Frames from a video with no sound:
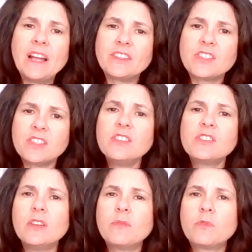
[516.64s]
that
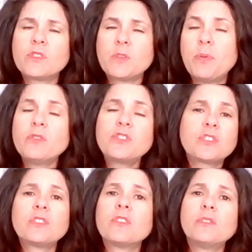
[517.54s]
season was supposed
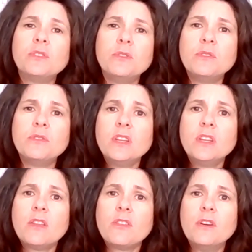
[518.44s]
to conclude
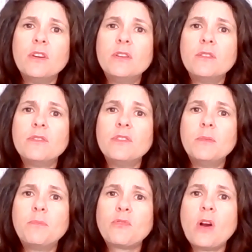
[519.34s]

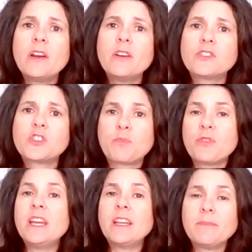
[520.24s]
the prior
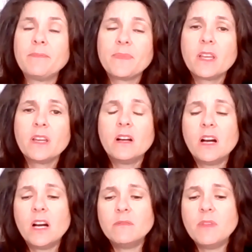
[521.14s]
spring,
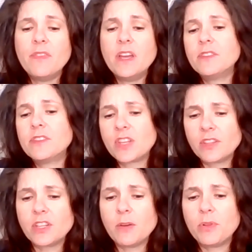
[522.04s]
and the
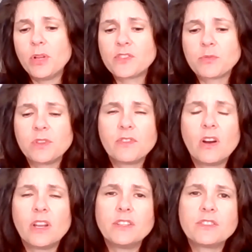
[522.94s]
Stanley Cup playoffs would have
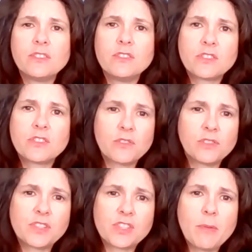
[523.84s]
gone into
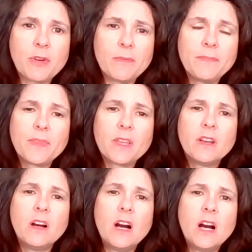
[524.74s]
early summer.
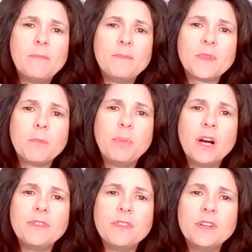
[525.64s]

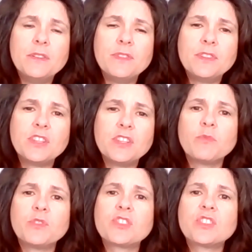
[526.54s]
But the
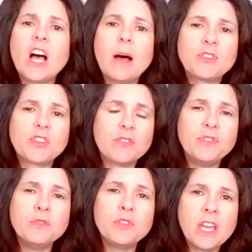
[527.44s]
season was stopped just a
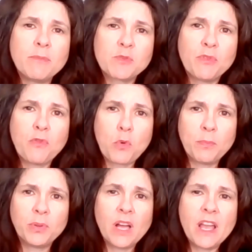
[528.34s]
few games before
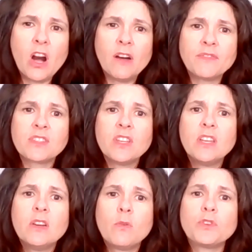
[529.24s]
the playoffs
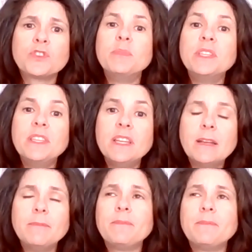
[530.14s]
were to
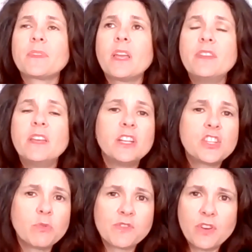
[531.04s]
begin. And the
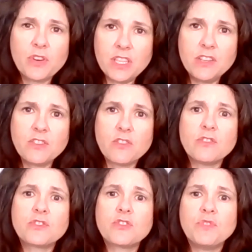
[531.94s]
NHL was very
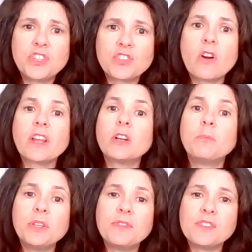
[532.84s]
eager to restart and
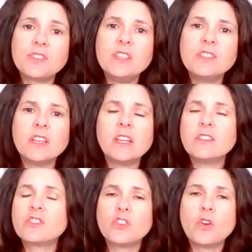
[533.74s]
complete the season.
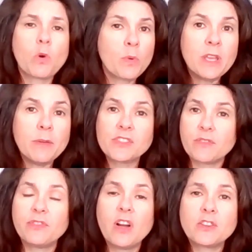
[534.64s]
And so were we, because
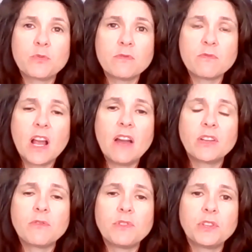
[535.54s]
the Flyers were
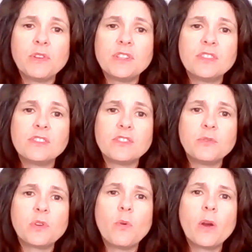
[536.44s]
having a really great season,
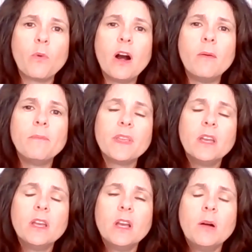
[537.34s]
doing quite well.
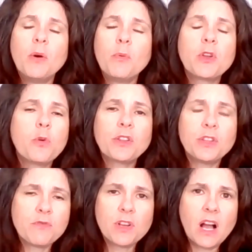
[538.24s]
But we
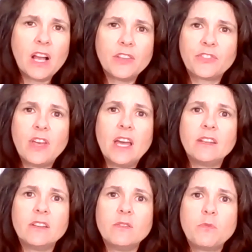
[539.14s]
quickly realized
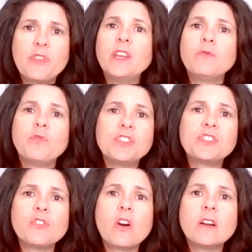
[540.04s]
that with any
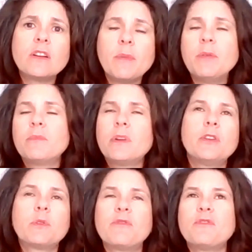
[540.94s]
restart, I
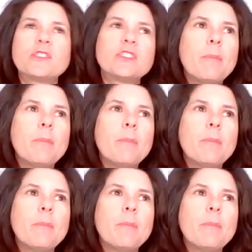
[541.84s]
think when it first